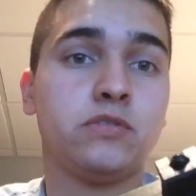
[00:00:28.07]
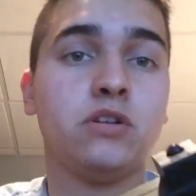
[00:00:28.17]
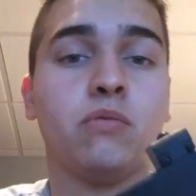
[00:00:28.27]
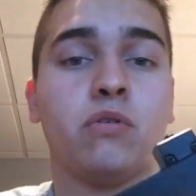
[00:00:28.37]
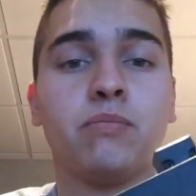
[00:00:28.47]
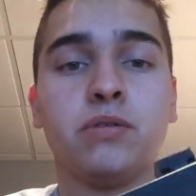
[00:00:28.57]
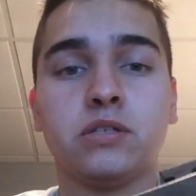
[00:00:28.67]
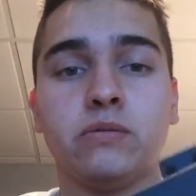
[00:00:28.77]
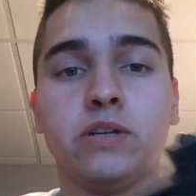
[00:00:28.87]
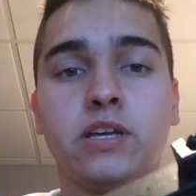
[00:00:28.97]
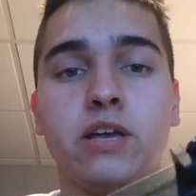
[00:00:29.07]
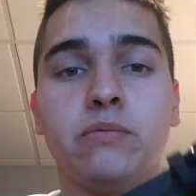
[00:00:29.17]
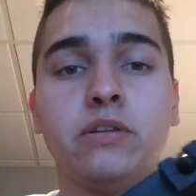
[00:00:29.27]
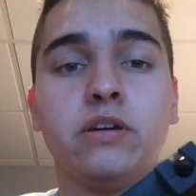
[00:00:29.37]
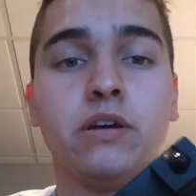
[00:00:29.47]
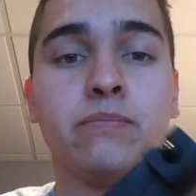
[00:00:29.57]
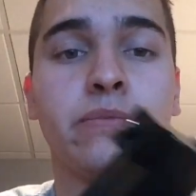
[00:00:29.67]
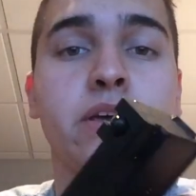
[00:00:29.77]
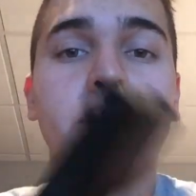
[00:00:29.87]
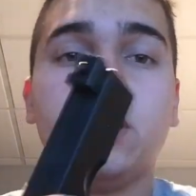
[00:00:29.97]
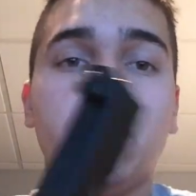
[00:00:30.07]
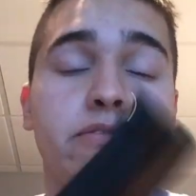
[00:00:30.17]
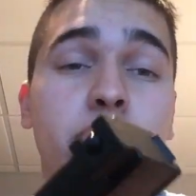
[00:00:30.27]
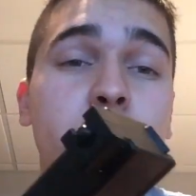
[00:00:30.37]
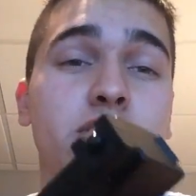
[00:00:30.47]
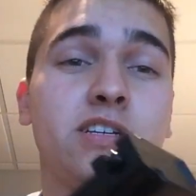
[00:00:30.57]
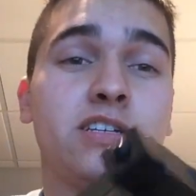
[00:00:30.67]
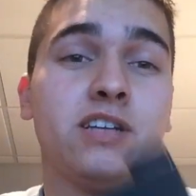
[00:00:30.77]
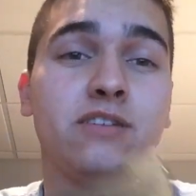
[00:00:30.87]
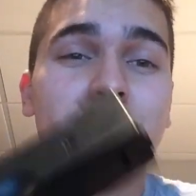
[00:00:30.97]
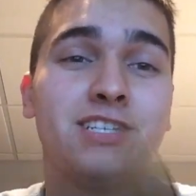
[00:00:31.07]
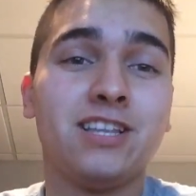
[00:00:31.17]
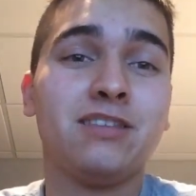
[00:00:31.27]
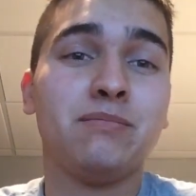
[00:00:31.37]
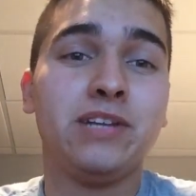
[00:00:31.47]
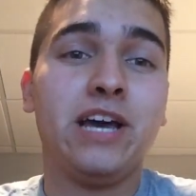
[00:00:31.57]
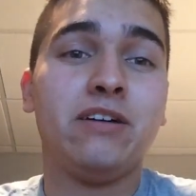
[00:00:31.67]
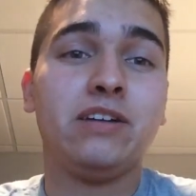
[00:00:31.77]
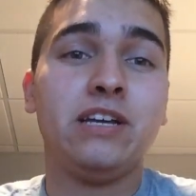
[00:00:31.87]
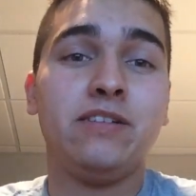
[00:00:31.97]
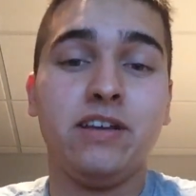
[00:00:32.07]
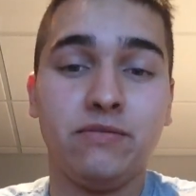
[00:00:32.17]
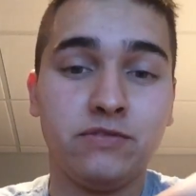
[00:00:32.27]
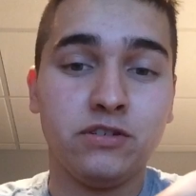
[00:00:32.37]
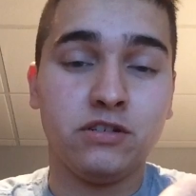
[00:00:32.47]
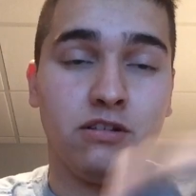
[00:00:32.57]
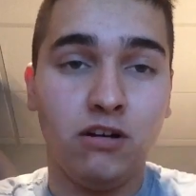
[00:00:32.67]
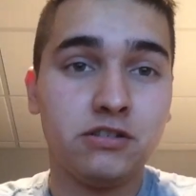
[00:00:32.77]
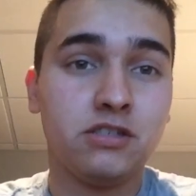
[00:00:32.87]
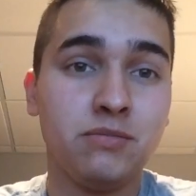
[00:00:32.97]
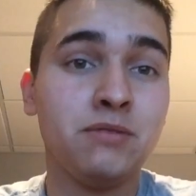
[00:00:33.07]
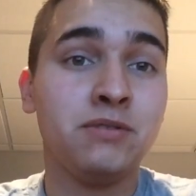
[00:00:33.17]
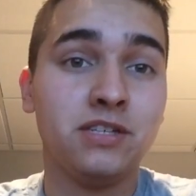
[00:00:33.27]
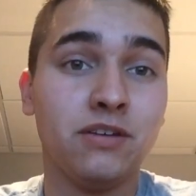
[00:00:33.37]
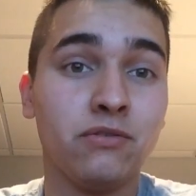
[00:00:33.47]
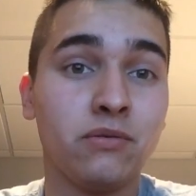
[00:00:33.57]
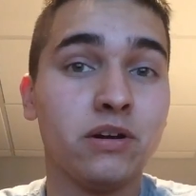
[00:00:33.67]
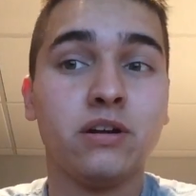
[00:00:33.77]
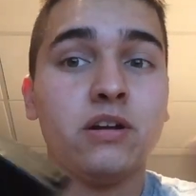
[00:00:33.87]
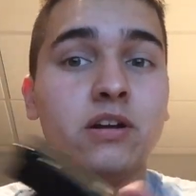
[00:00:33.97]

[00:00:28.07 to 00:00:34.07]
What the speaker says: two more plus the one that came with the gun. I've loaded these, I've set them down, and they've just launched the BBs everywhere.